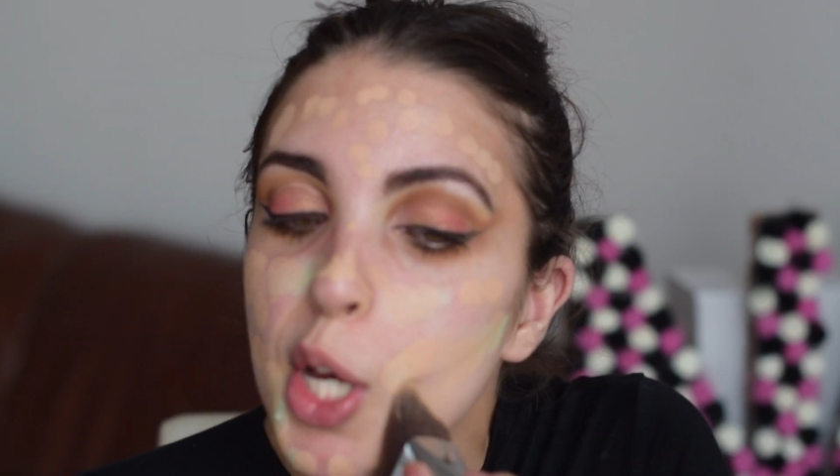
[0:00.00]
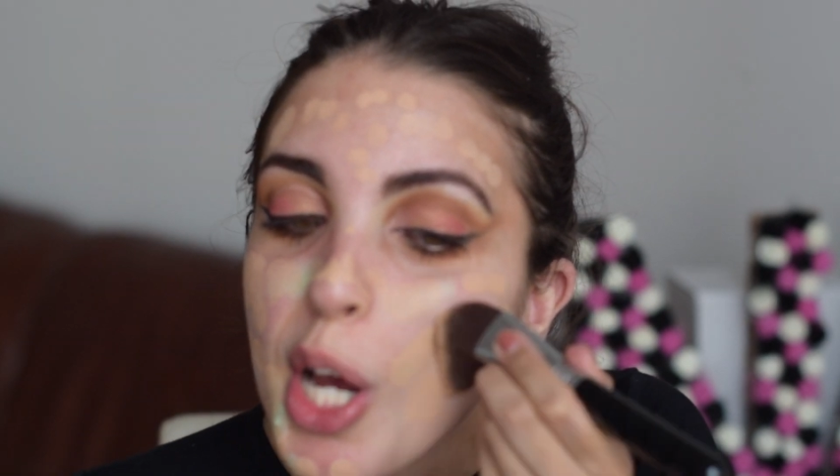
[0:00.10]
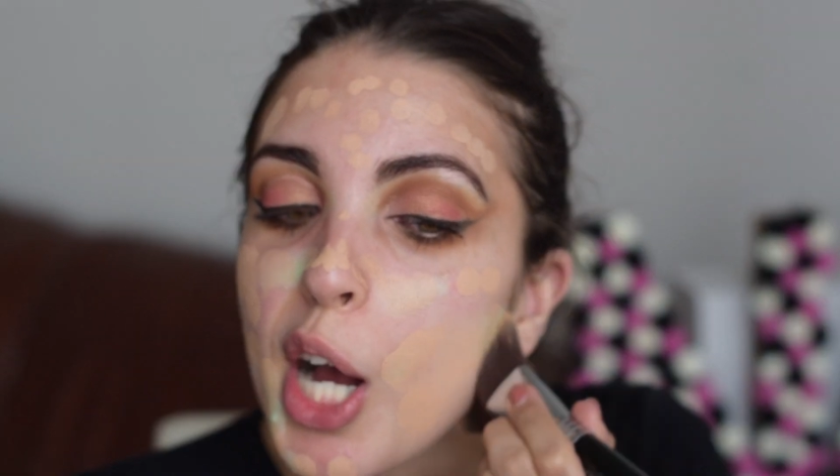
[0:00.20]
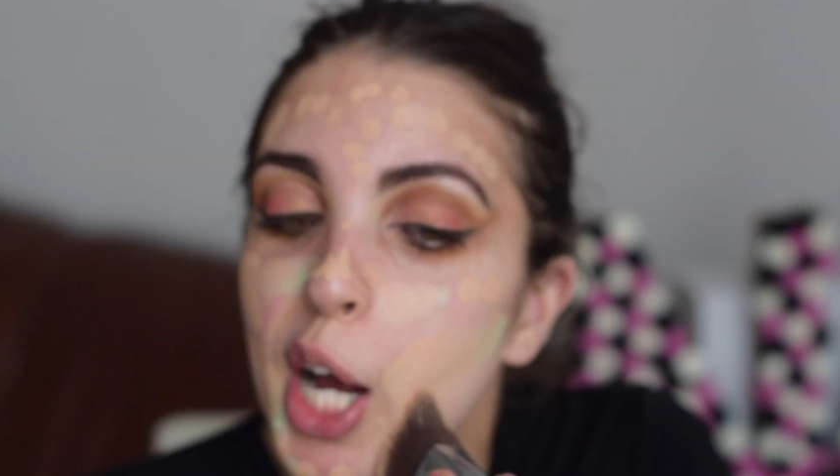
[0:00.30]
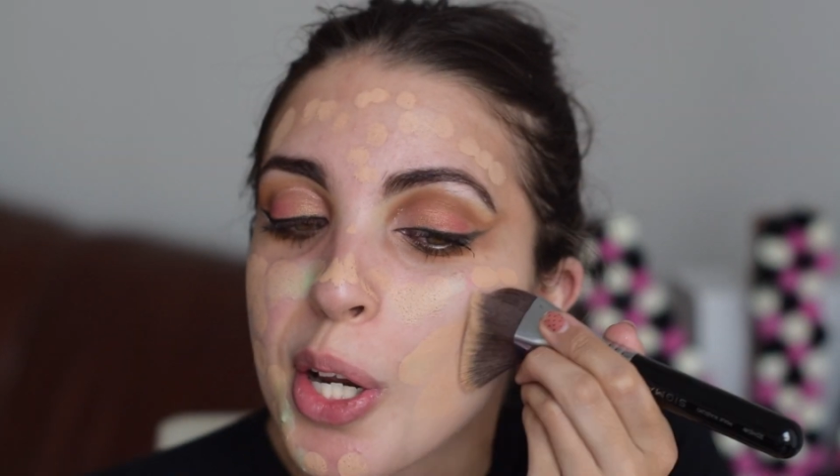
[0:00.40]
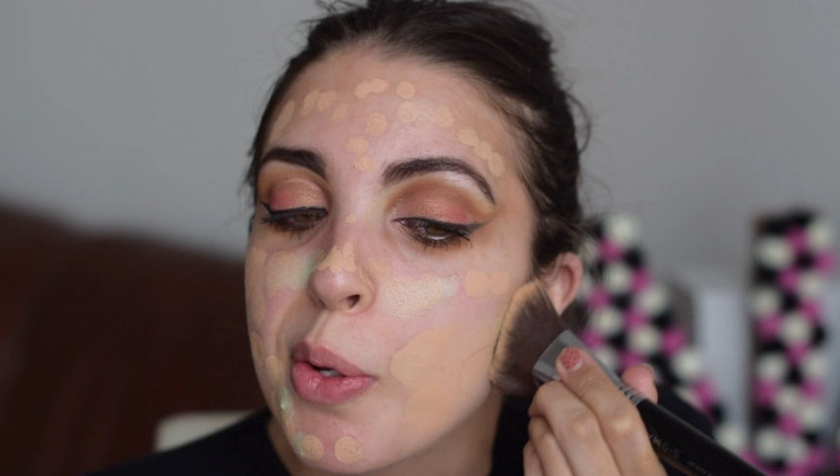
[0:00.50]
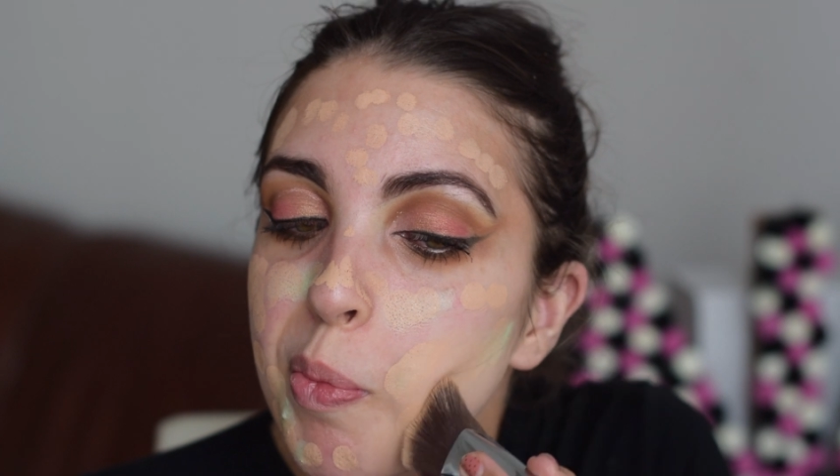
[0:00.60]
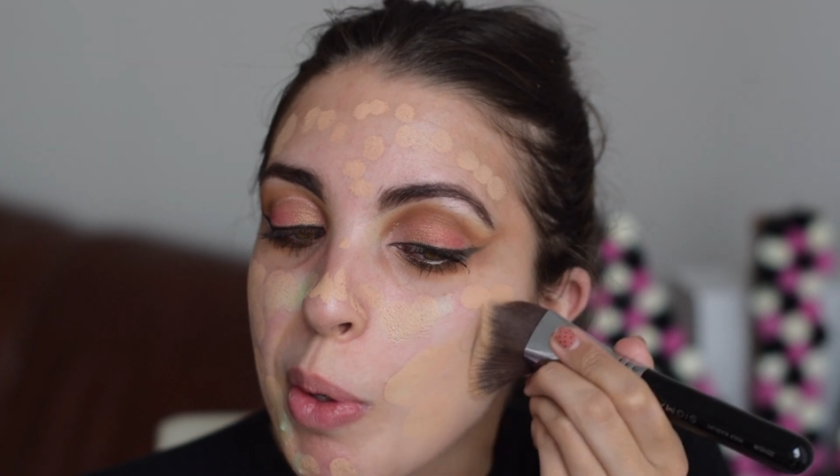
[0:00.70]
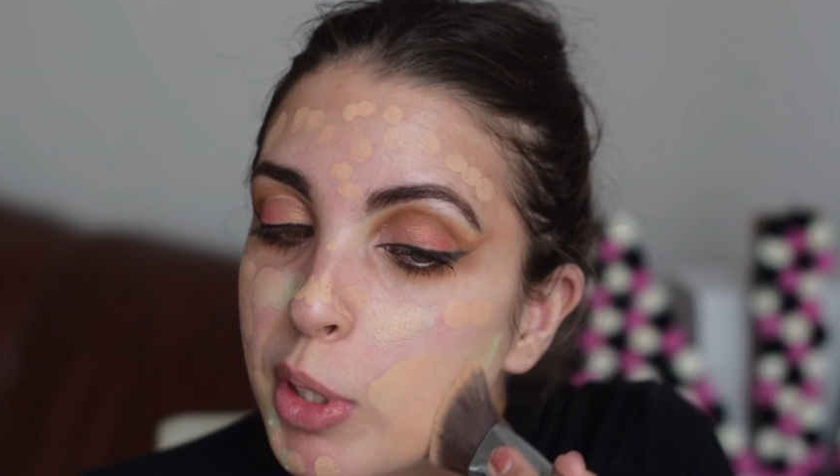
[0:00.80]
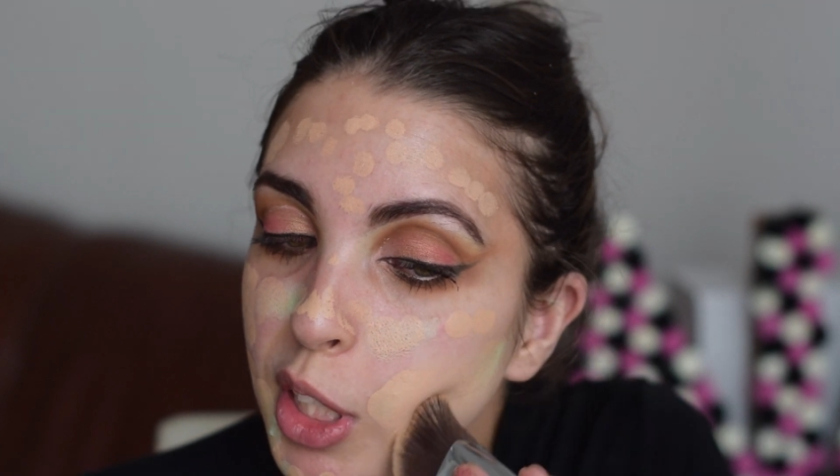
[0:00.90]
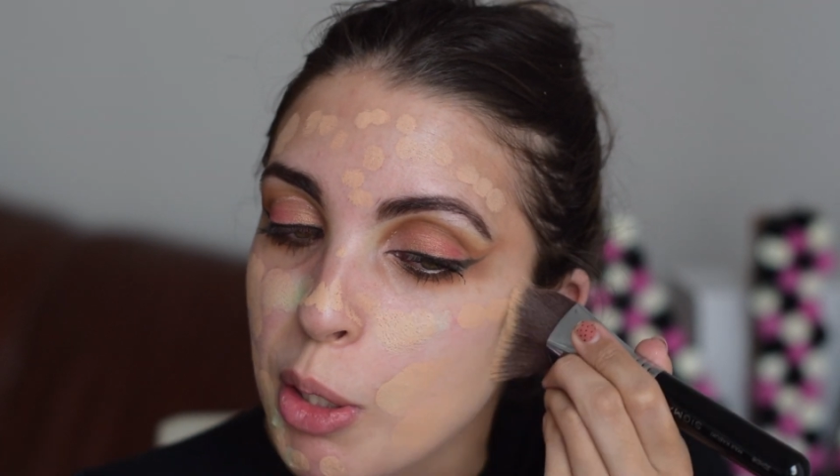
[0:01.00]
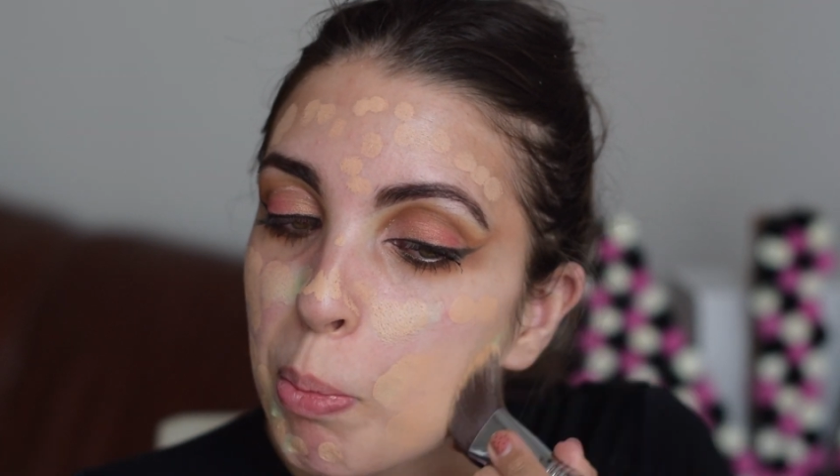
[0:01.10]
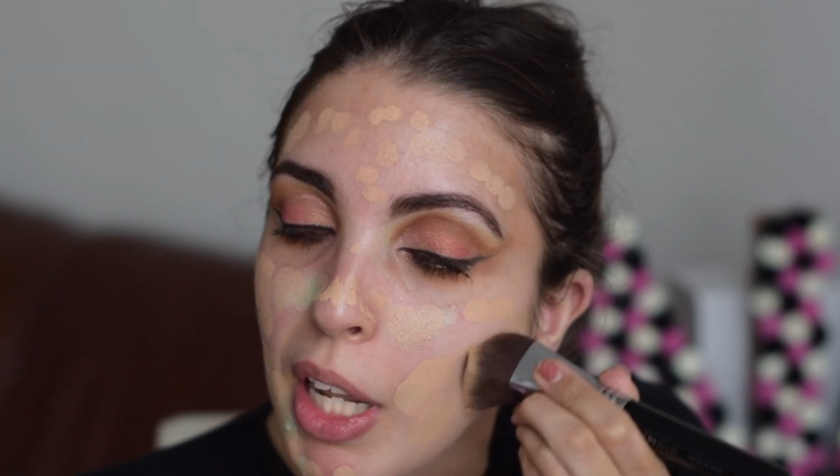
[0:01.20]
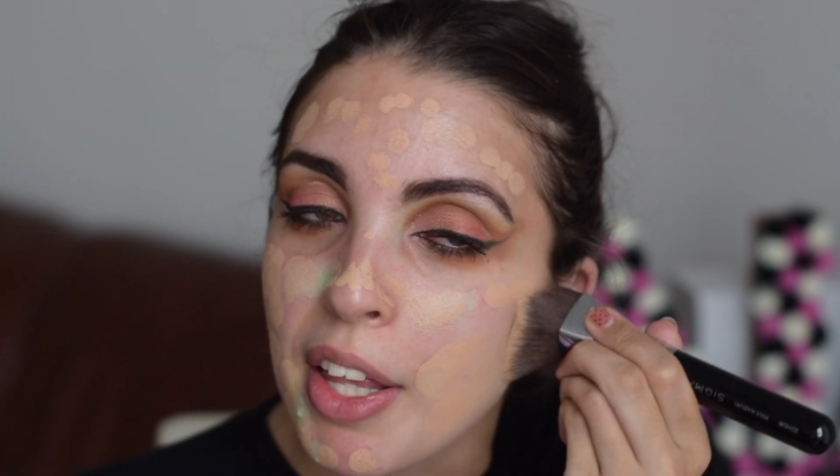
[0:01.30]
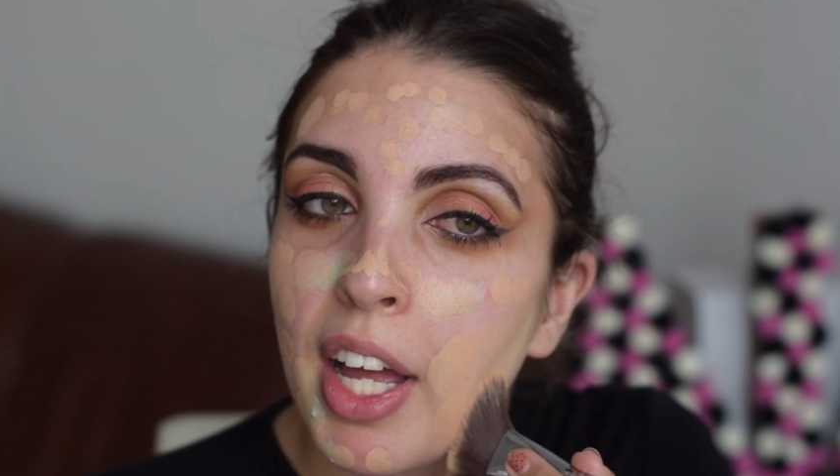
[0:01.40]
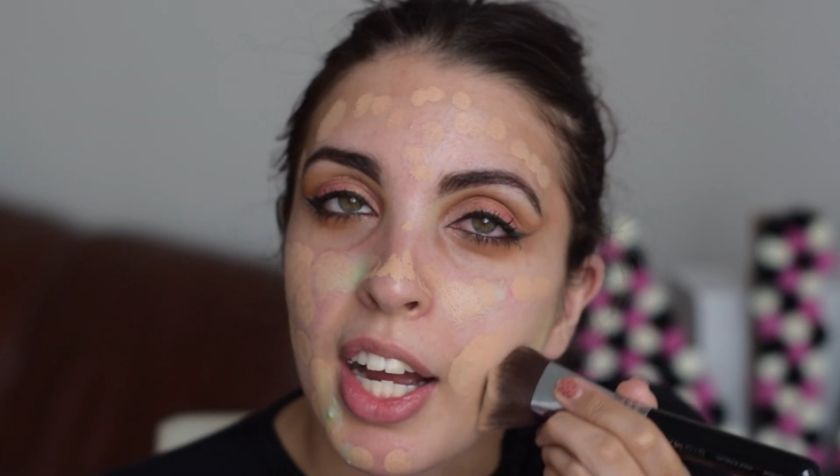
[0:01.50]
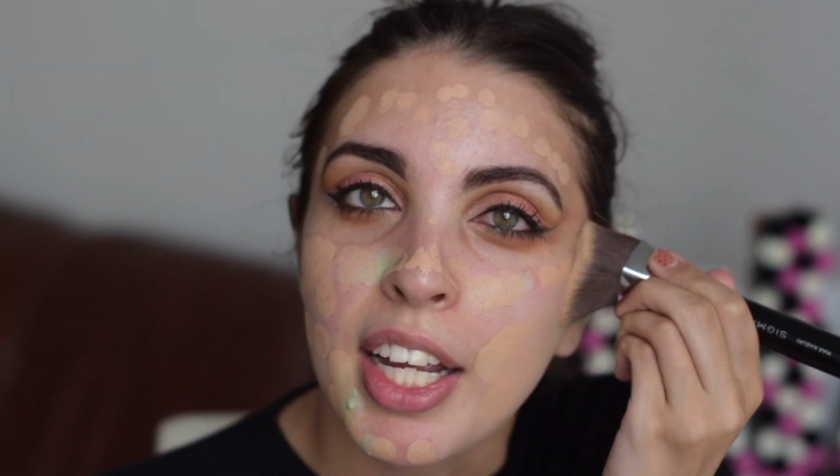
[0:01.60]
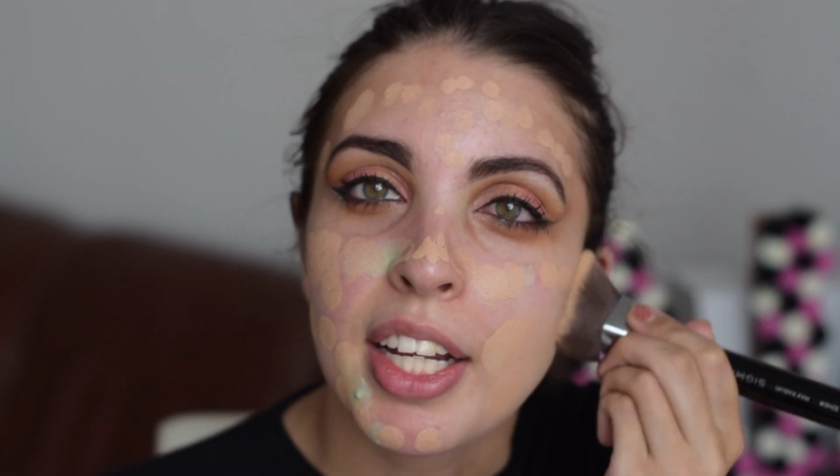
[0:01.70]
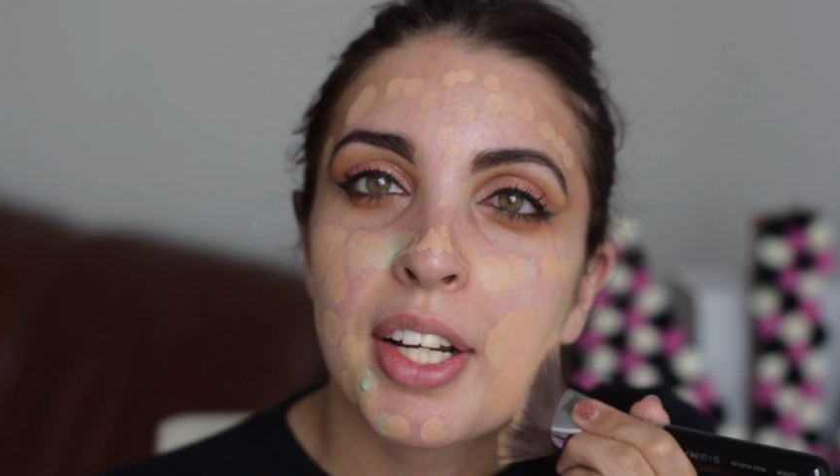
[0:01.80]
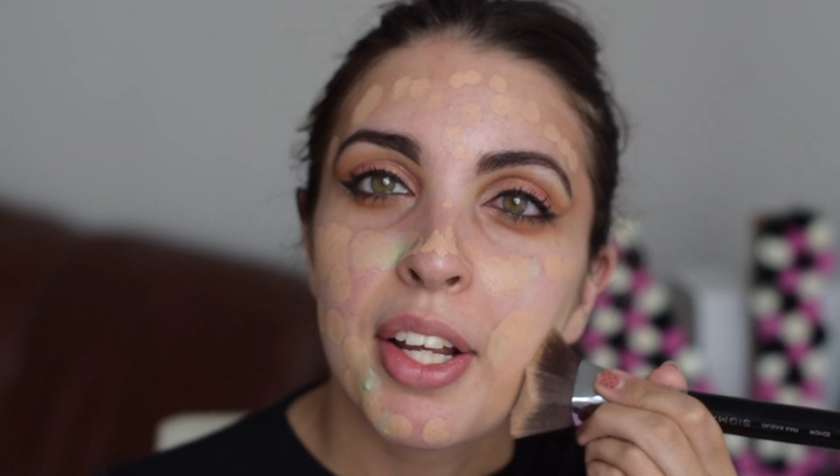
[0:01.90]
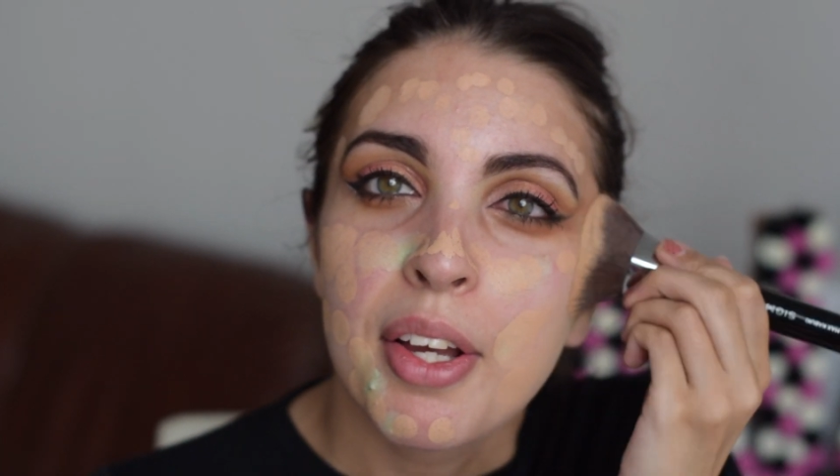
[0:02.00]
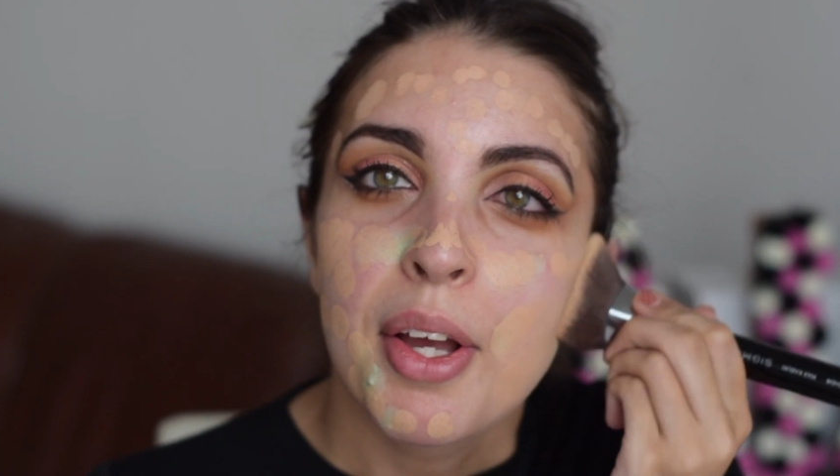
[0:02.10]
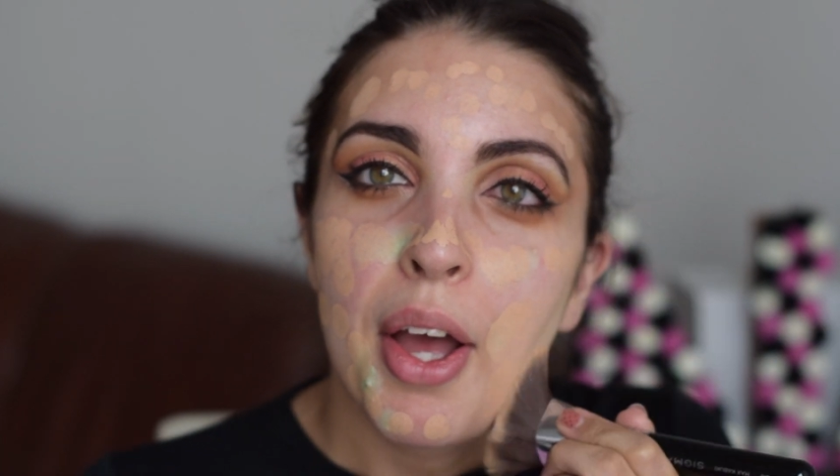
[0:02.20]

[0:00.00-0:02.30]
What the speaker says: and I'm just going to blend that in.